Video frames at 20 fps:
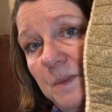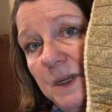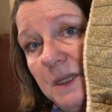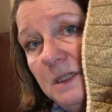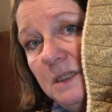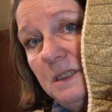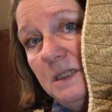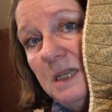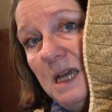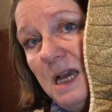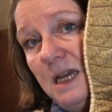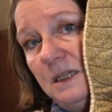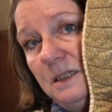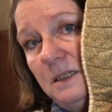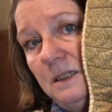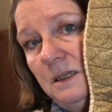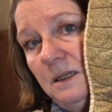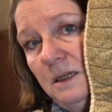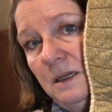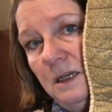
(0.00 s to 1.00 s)
been
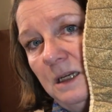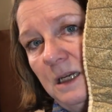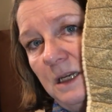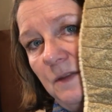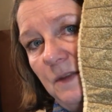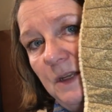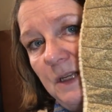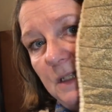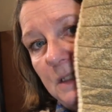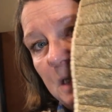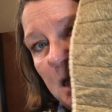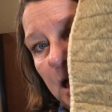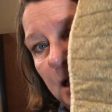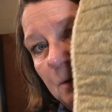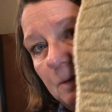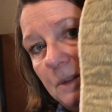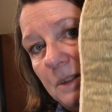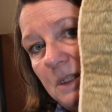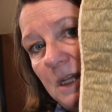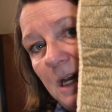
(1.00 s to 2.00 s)
set in these
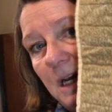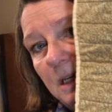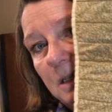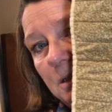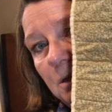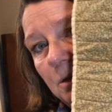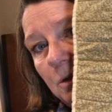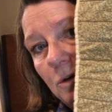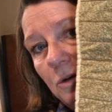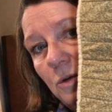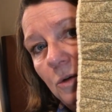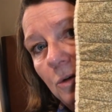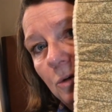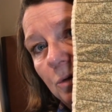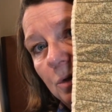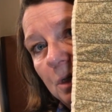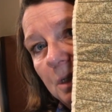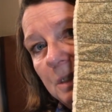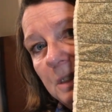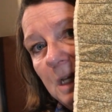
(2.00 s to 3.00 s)
outside
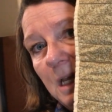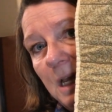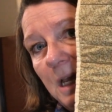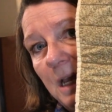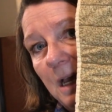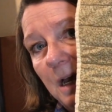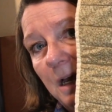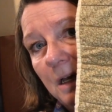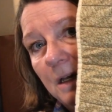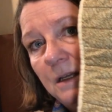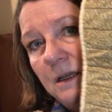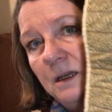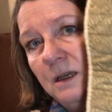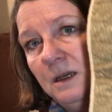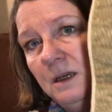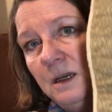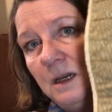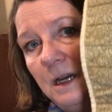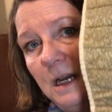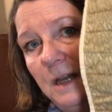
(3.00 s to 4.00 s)
corners here,
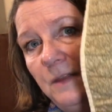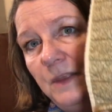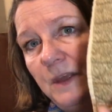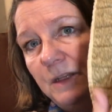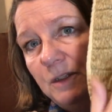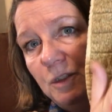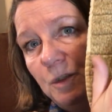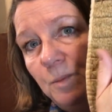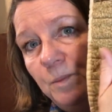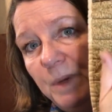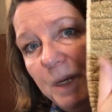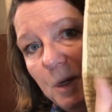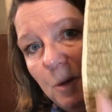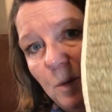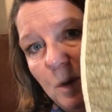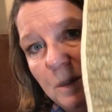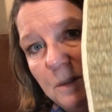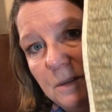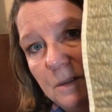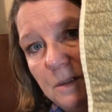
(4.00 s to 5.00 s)
and then some bigger
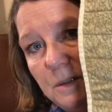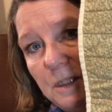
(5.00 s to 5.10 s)
ones.